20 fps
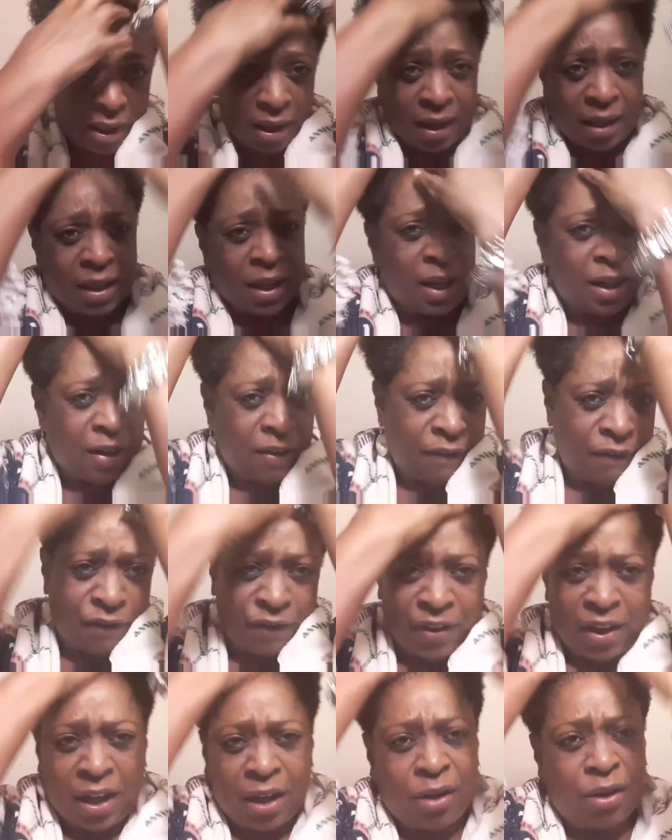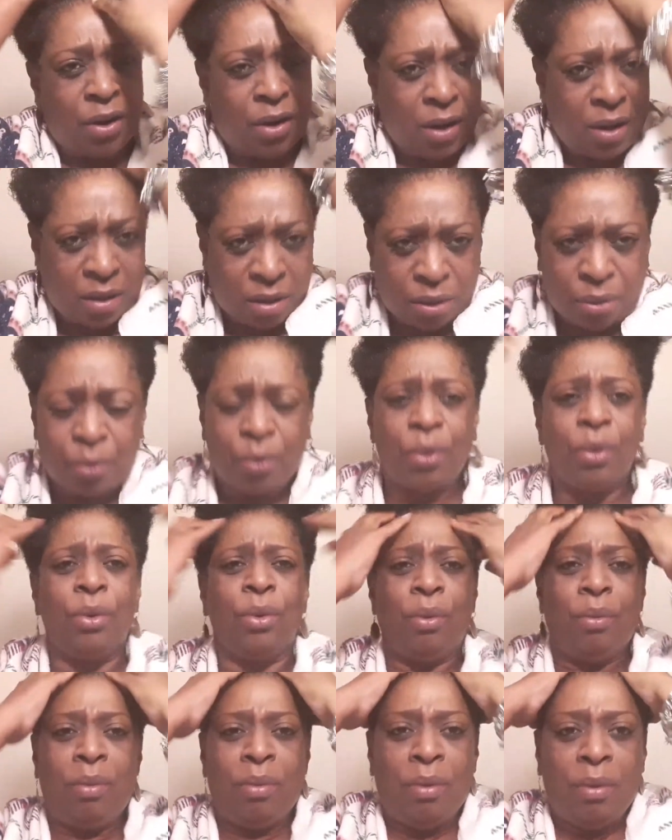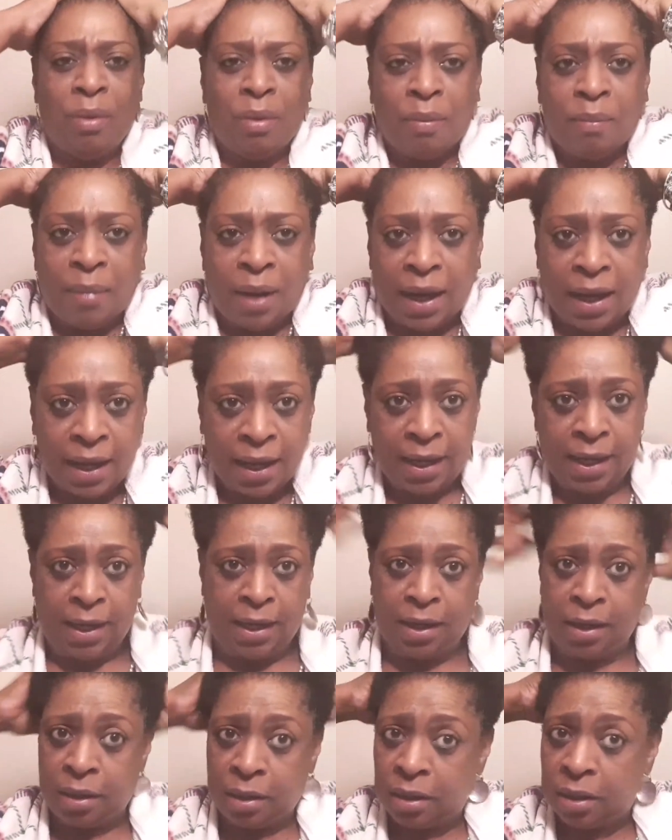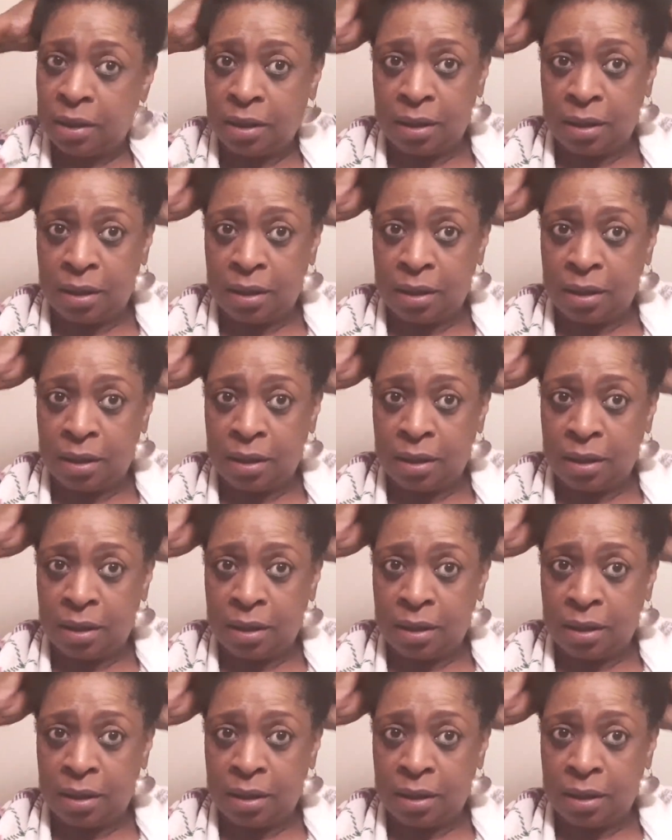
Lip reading: I kind of finger it through my hair.